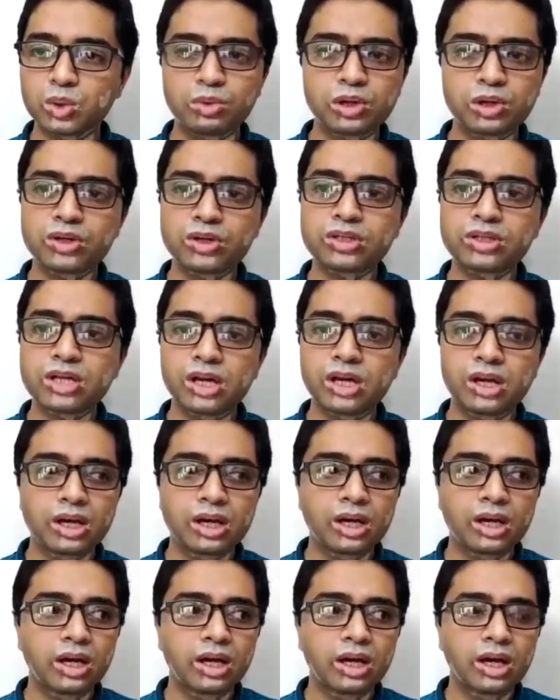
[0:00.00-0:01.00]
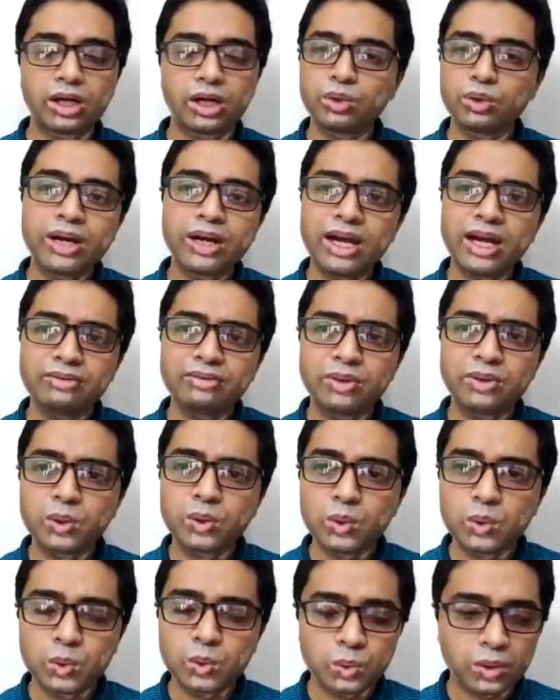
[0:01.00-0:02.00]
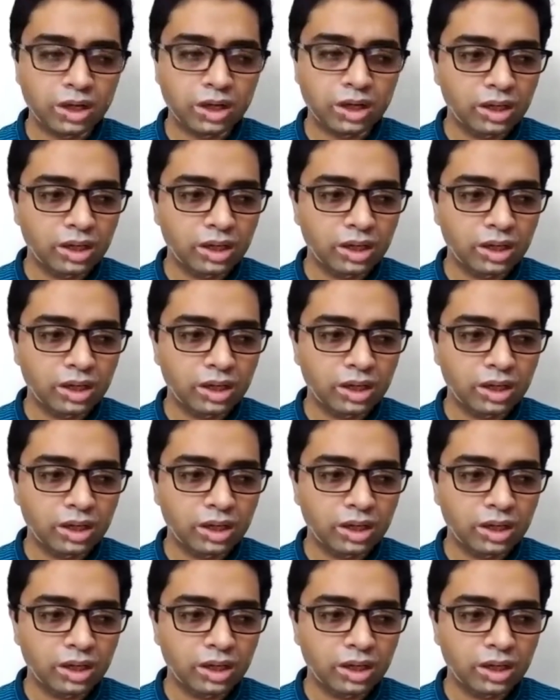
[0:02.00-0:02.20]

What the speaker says: Because do I have to